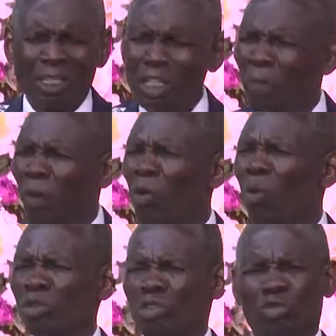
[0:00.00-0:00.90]
The boy
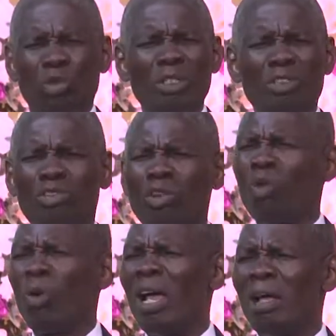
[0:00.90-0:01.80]
was doing
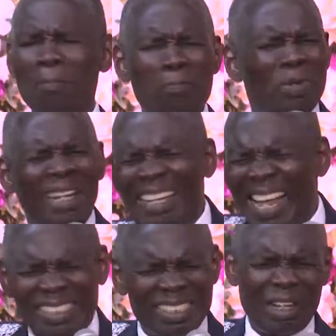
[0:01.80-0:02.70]
so well,
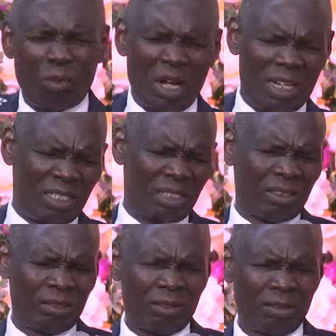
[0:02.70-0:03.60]
brilliantly well
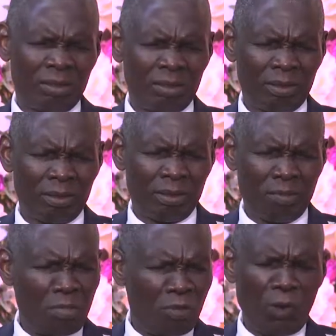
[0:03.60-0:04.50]

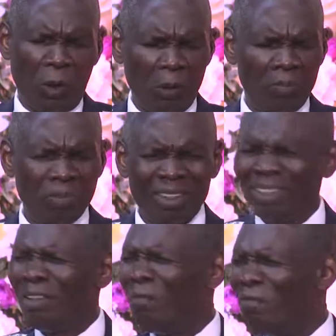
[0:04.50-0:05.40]
before.
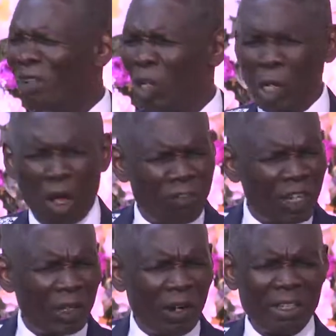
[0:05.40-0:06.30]

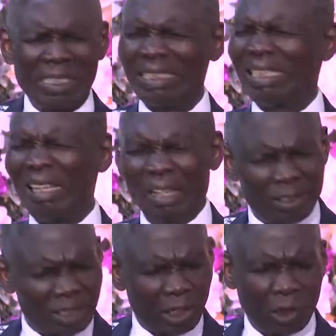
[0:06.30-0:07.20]
Loving God,
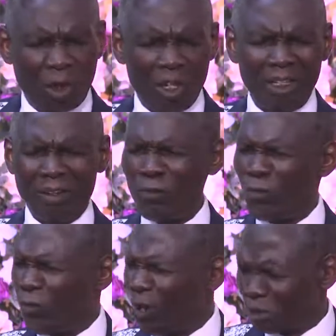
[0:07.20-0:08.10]
easygoing,
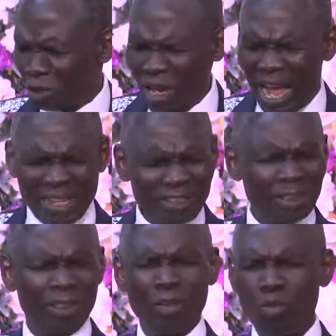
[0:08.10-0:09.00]
forthright,
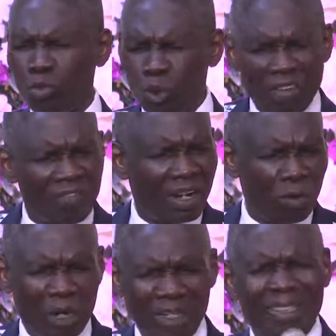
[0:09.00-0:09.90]
doing
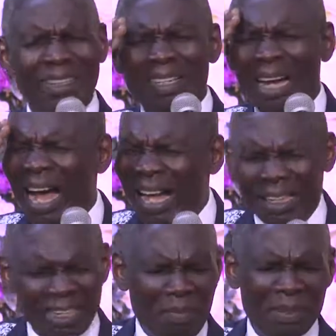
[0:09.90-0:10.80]
very well,
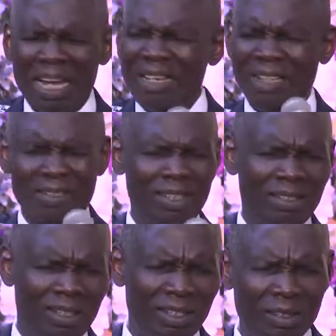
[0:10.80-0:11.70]
academically
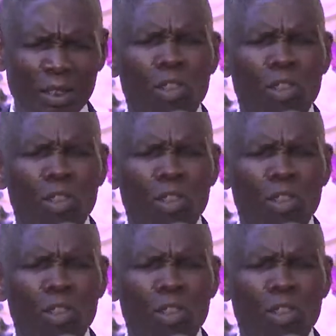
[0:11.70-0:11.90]
intelligent.